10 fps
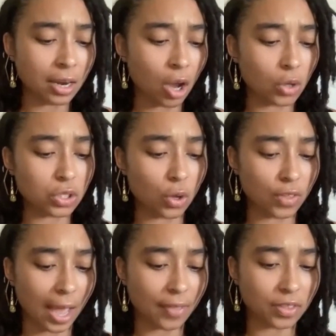And
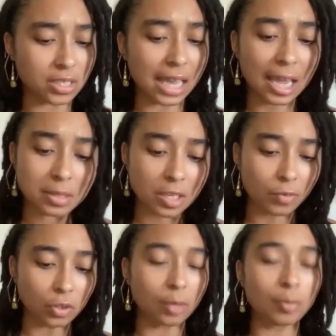also that the same
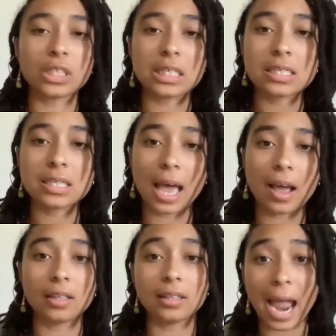civil liberties
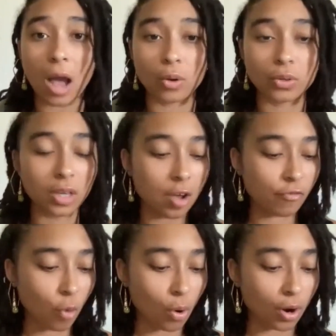that allowed
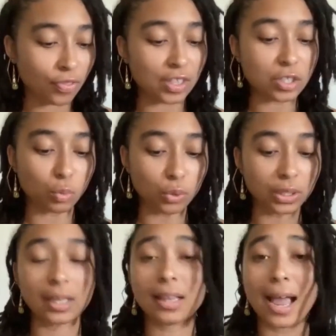for this
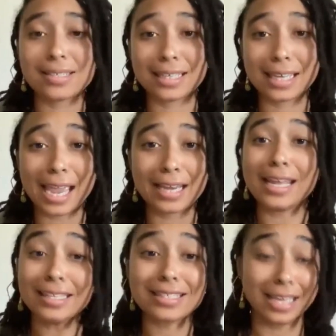ruling class to
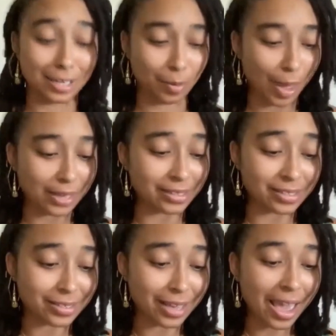gain its
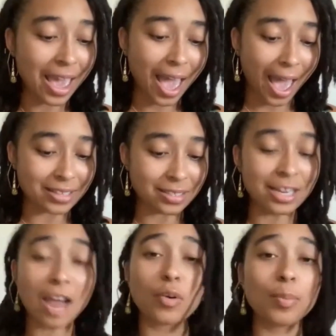independence has
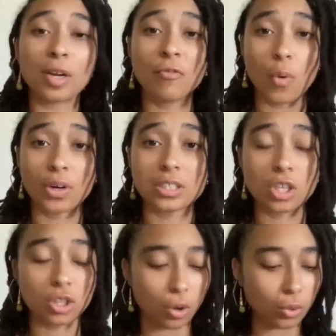never been afforded
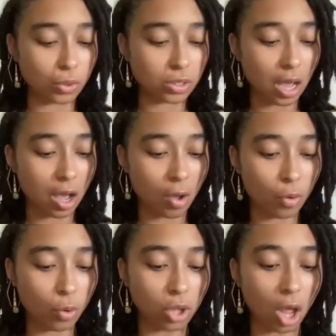to those
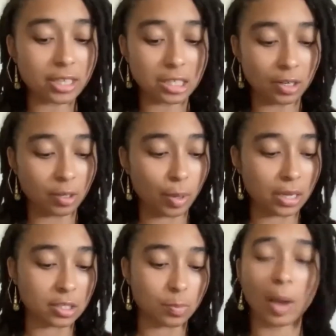who lost their
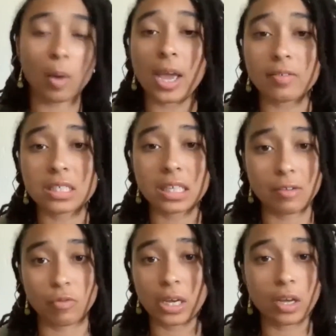independence by way of
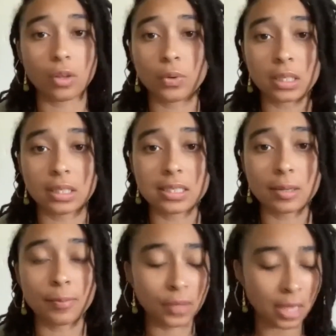slavery and
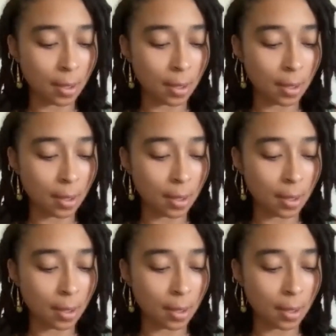colonialism.